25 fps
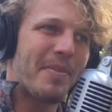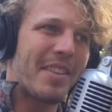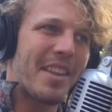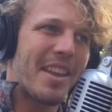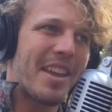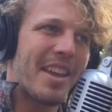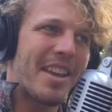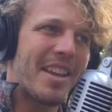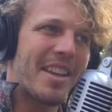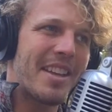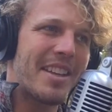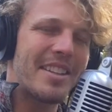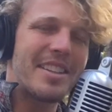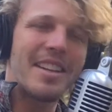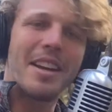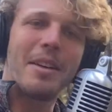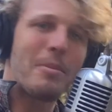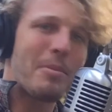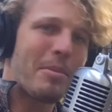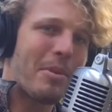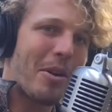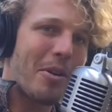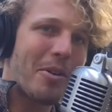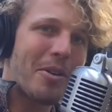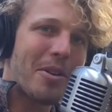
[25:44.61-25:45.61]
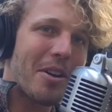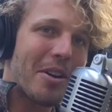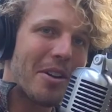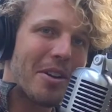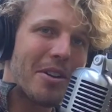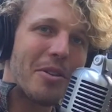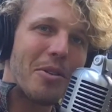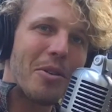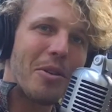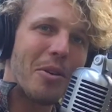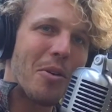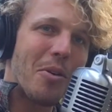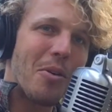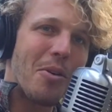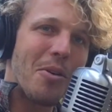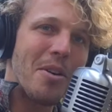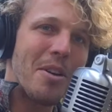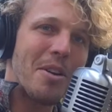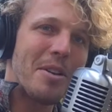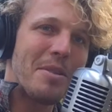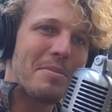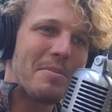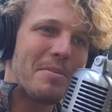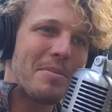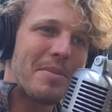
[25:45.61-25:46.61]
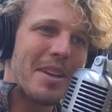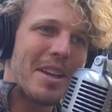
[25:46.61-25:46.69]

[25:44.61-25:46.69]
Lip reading: And I'm probably not going to record them,